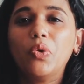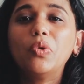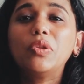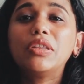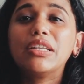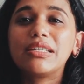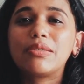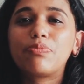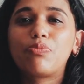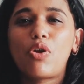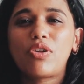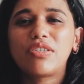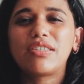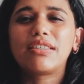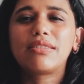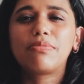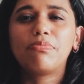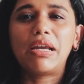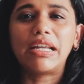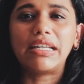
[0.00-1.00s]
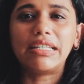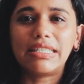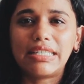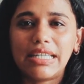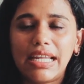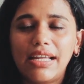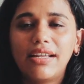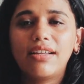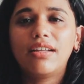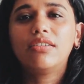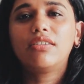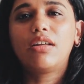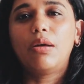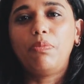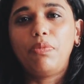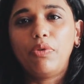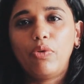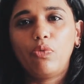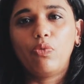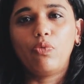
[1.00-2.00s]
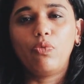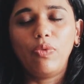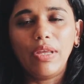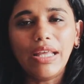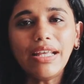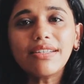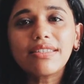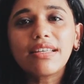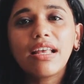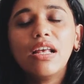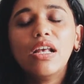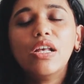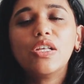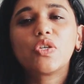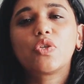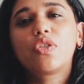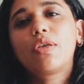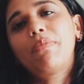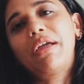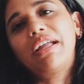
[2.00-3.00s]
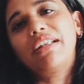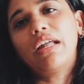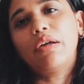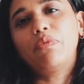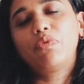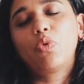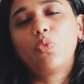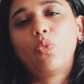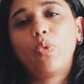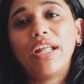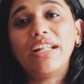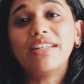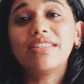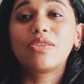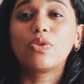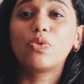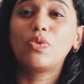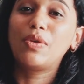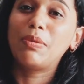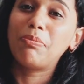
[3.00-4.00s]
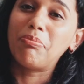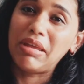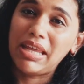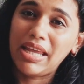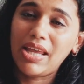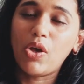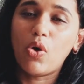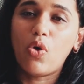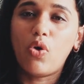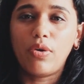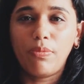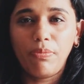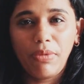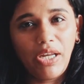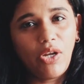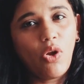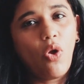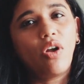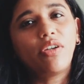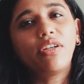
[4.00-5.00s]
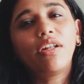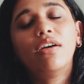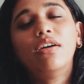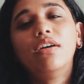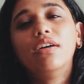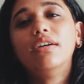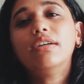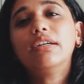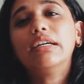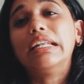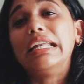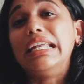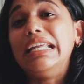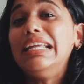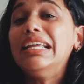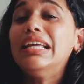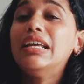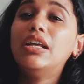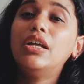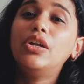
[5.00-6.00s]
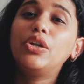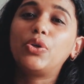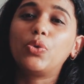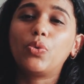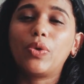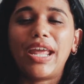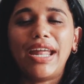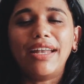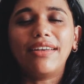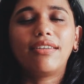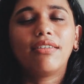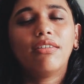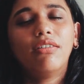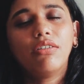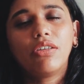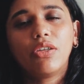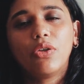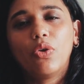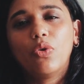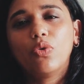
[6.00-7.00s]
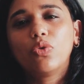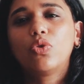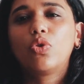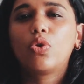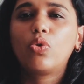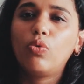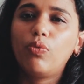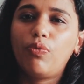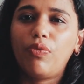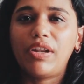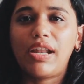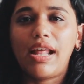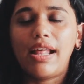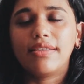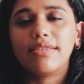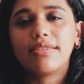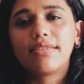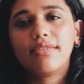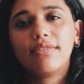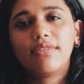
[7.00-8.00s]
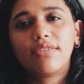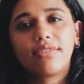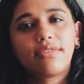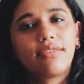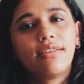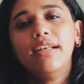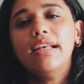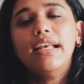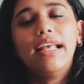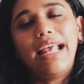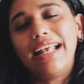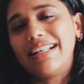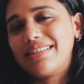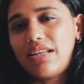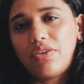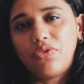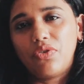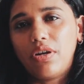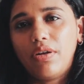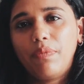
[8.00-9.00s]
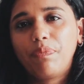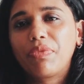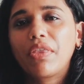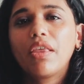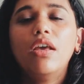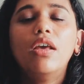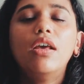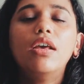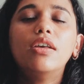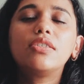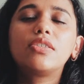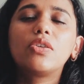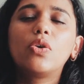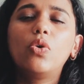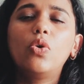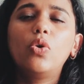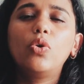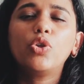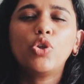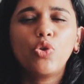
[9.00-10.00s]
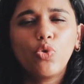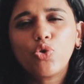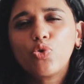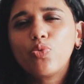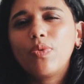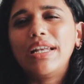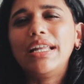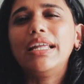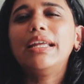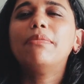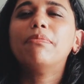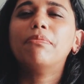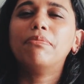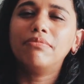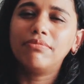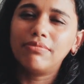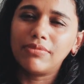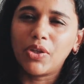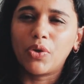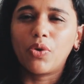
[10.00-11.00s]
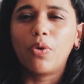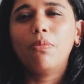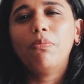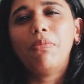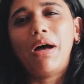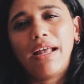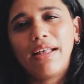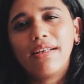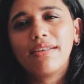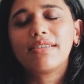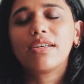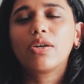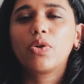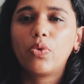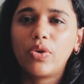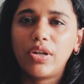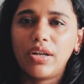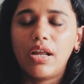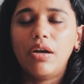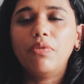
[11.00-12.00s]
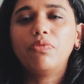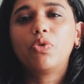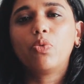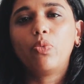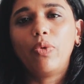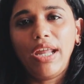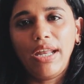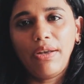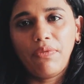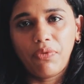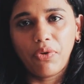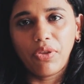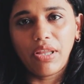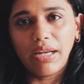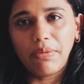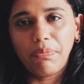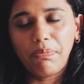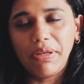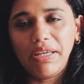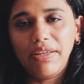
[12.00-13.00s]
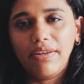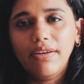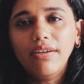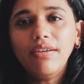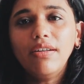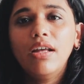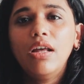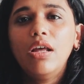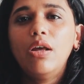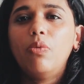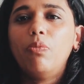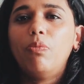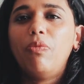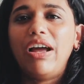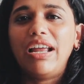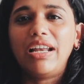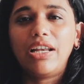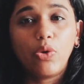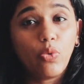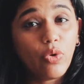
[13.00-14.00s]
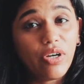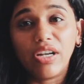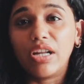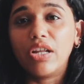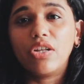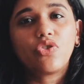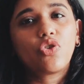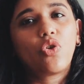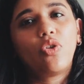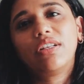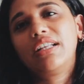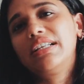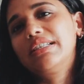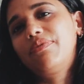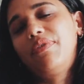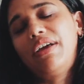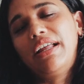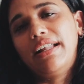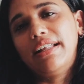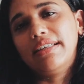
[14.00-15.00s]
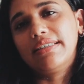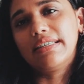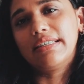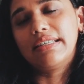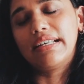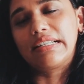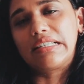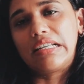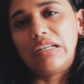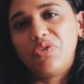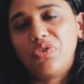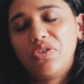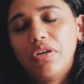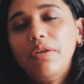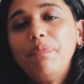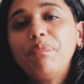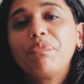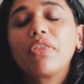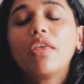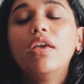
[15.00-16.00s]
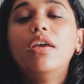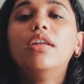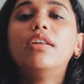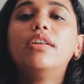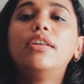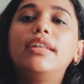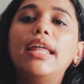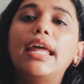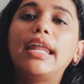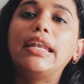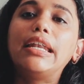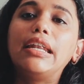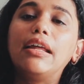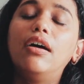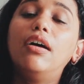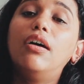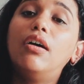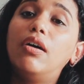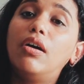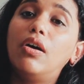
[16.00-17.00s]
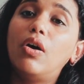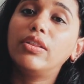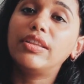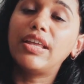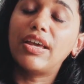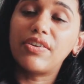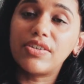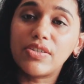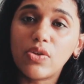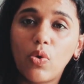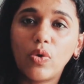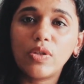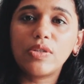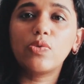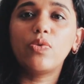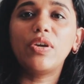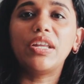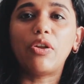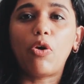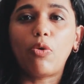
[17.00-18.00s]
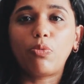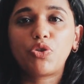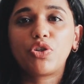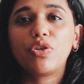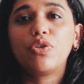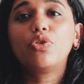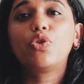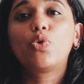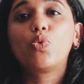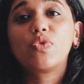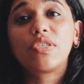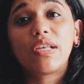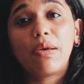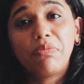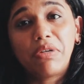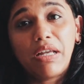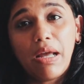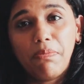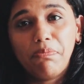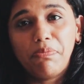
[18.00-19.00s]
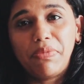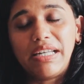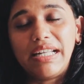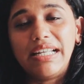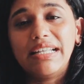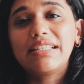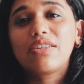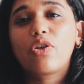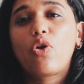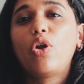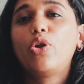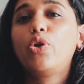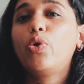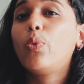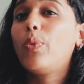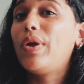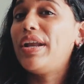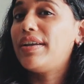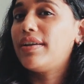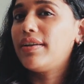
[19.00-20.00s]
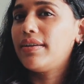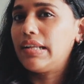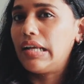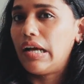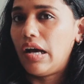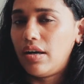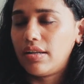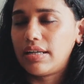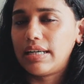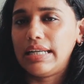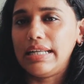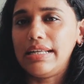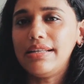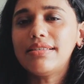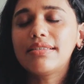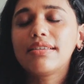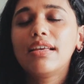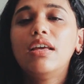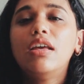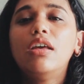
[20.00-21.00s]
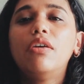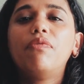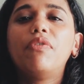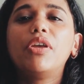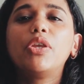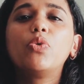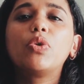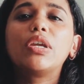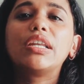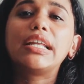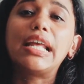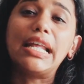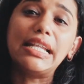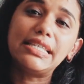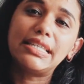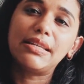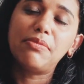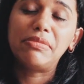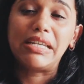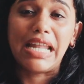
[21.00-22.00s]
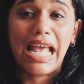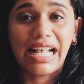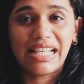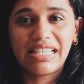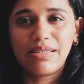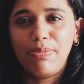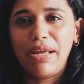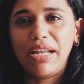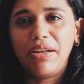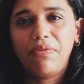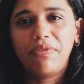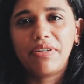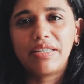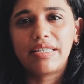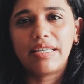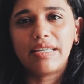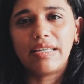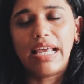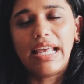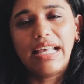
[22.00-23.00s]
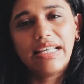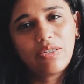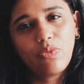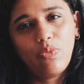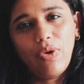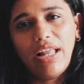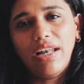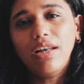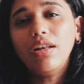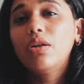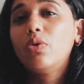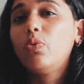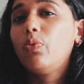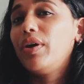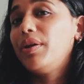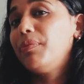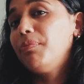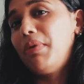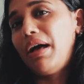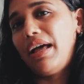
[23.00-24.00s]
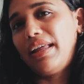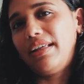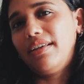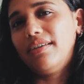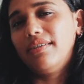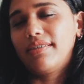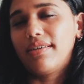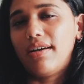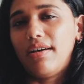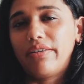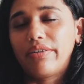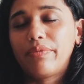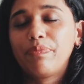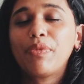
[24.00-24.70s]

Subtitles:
this process might take a couple of weeks. So they might have to wait. So they may or may not agree to get, through financiers, etc. So usually, buyers are good enough to wait for that period while you arrange all these finances, etc. Then there is also an option through some companies called novated car lease, where you can get some tax benefits as well when buying a car.